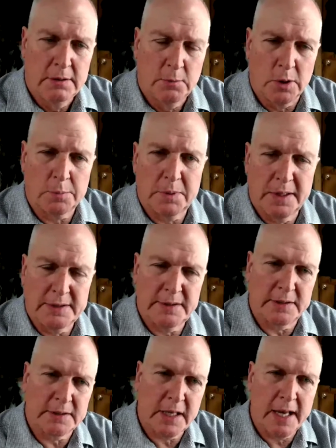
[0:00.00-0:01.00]
workplace
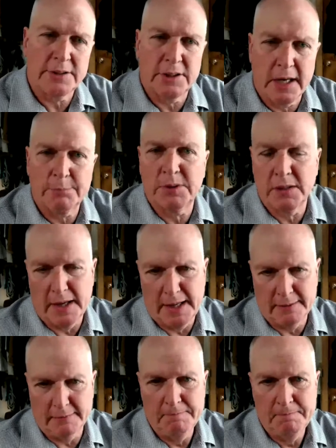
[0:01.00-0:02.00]
is catching up to that